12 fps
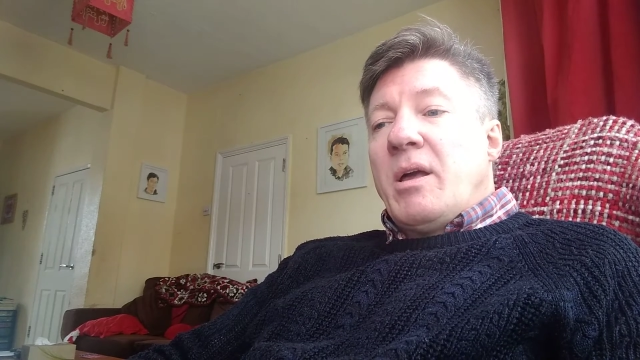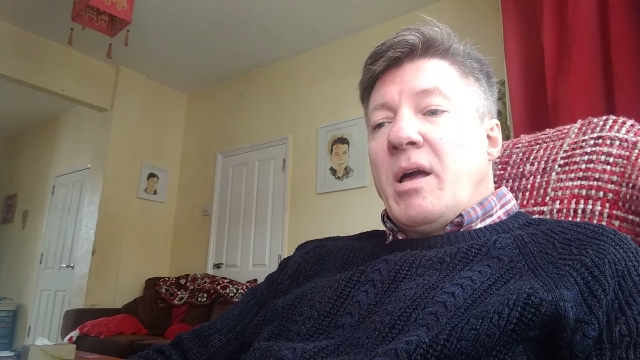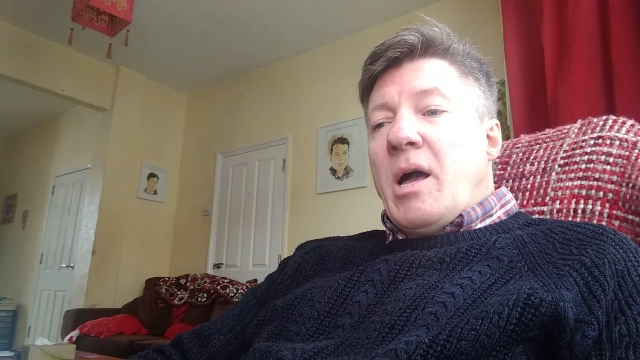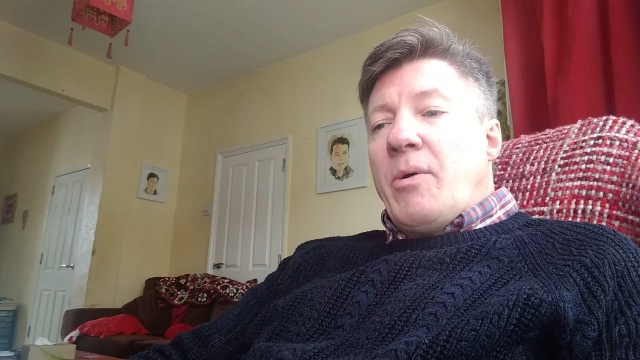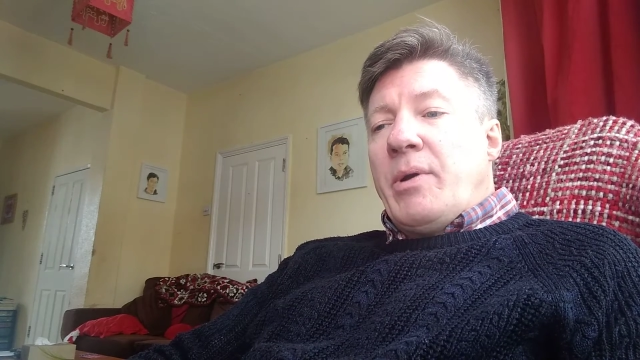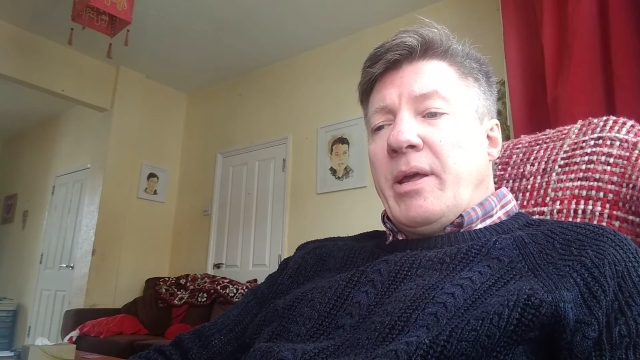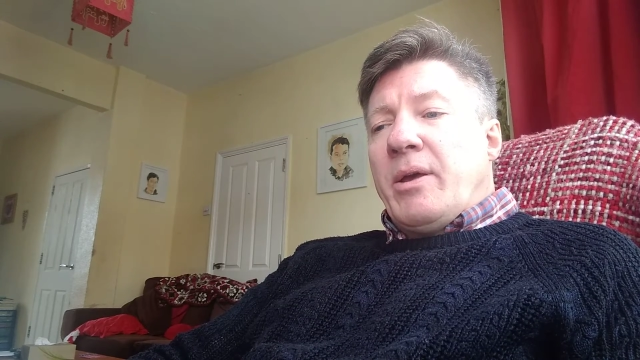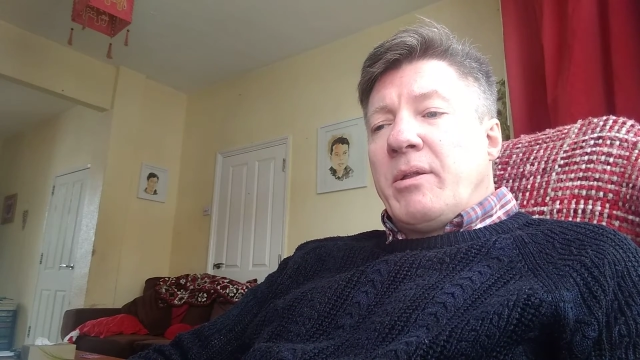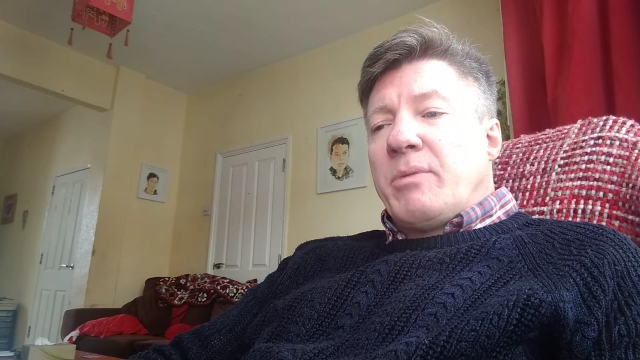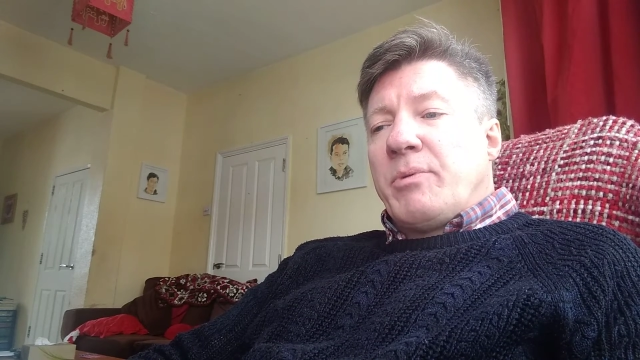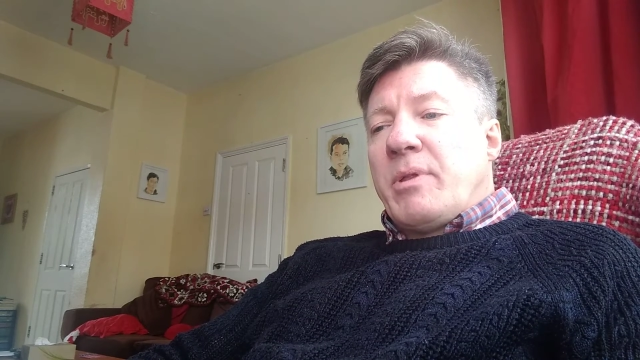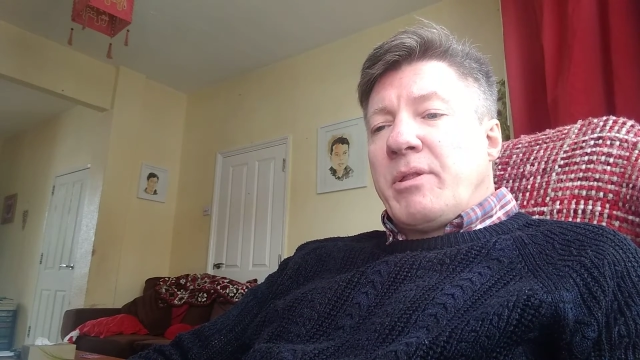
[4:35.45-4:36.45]

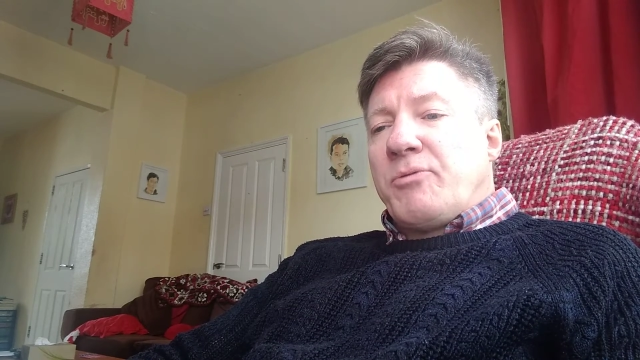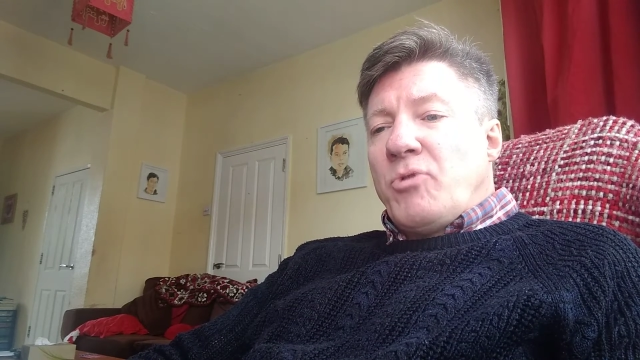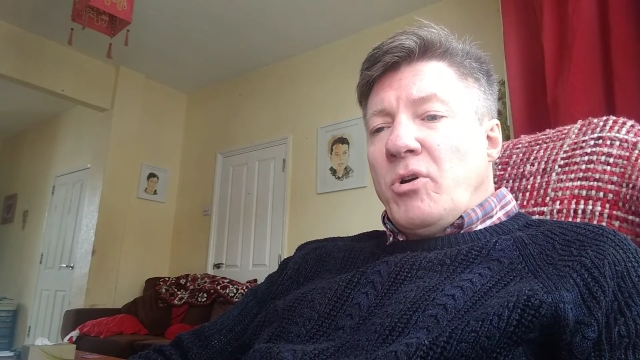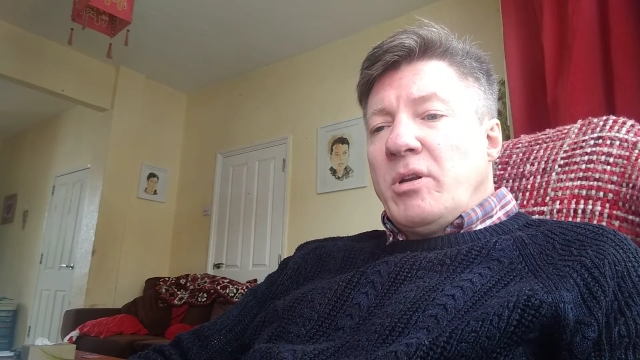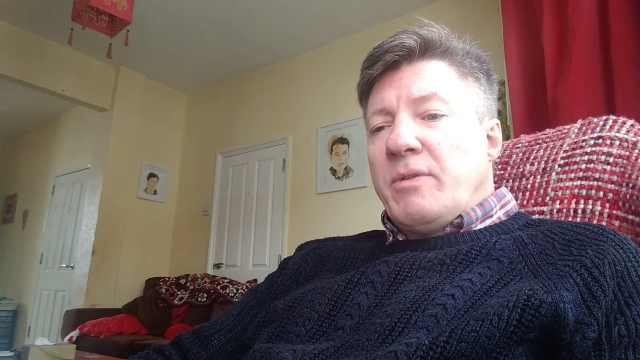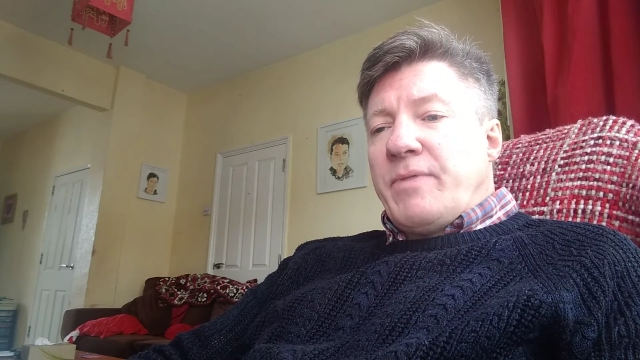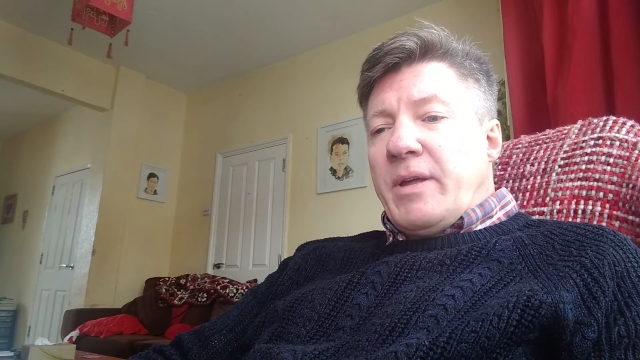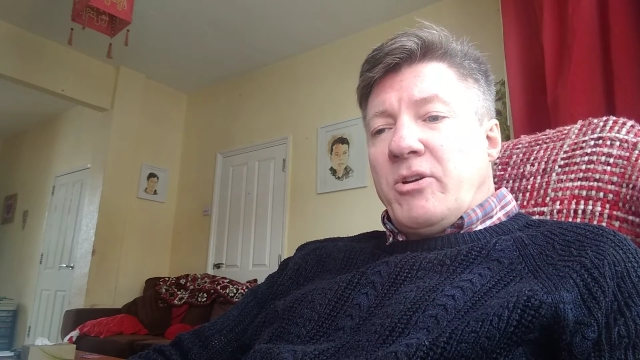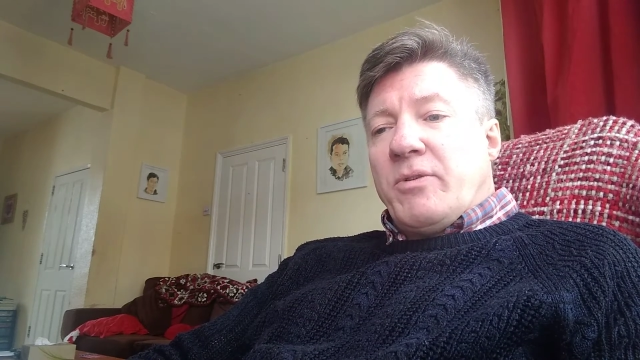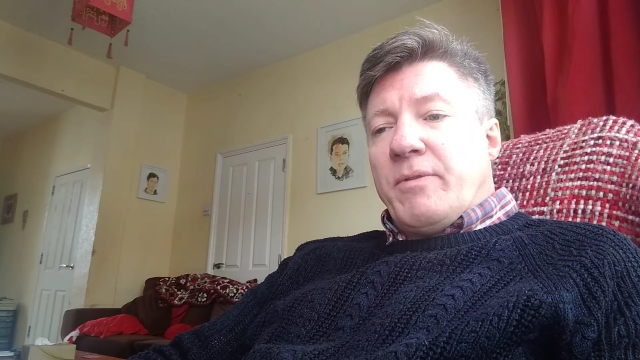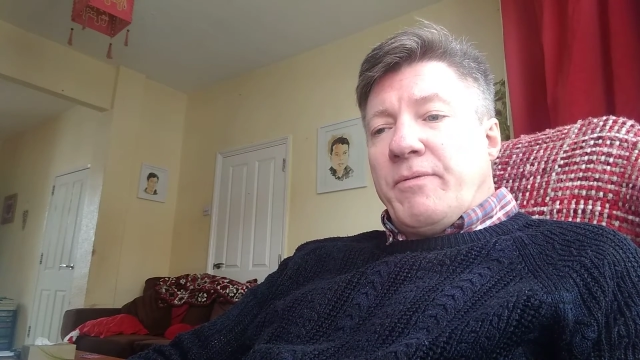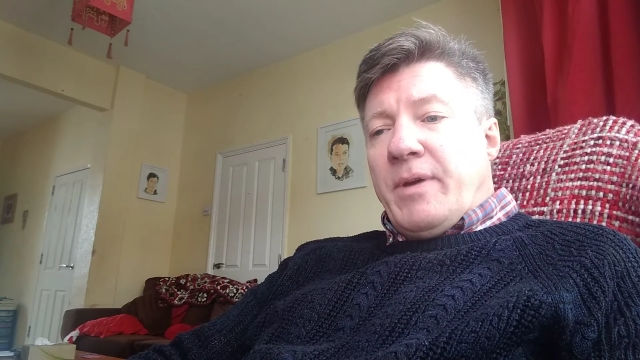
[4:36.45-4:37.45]
Irenaeus was a strong
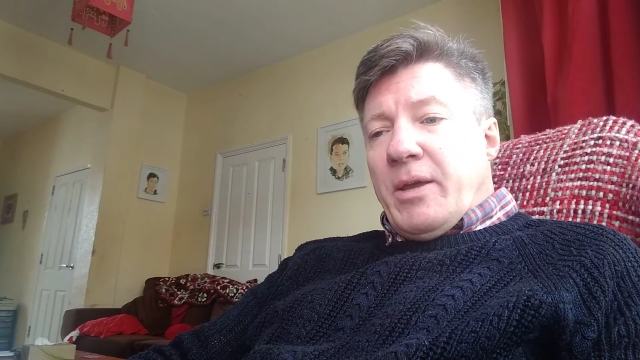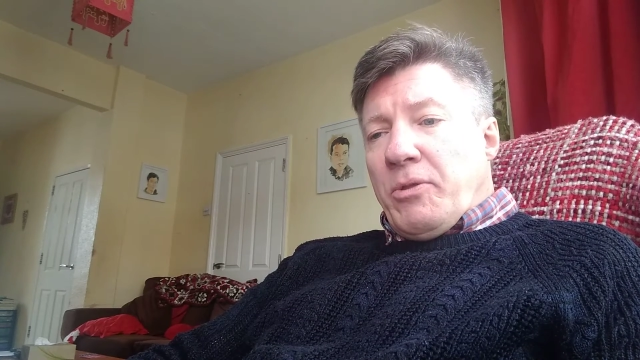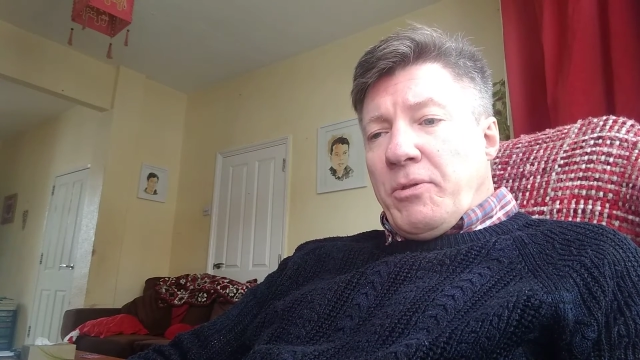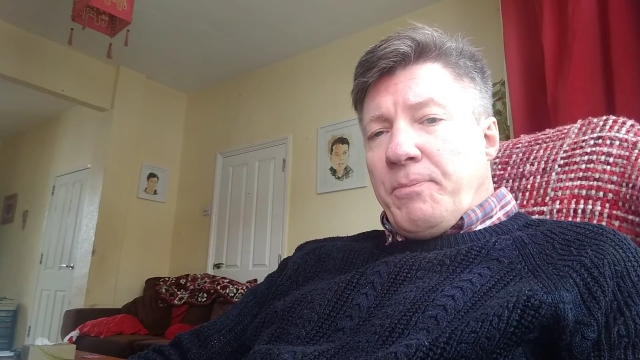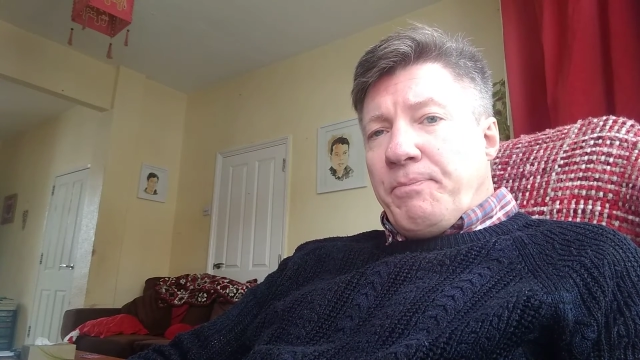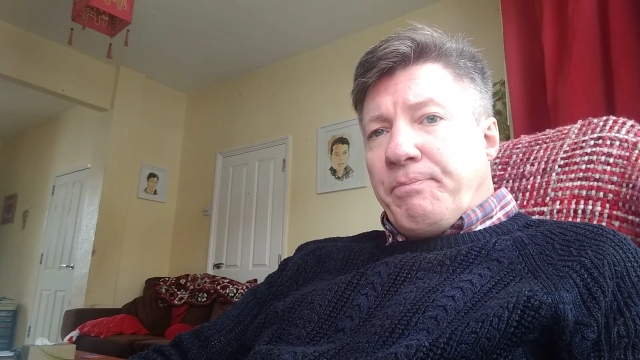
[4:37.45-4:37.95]
defender of the faith.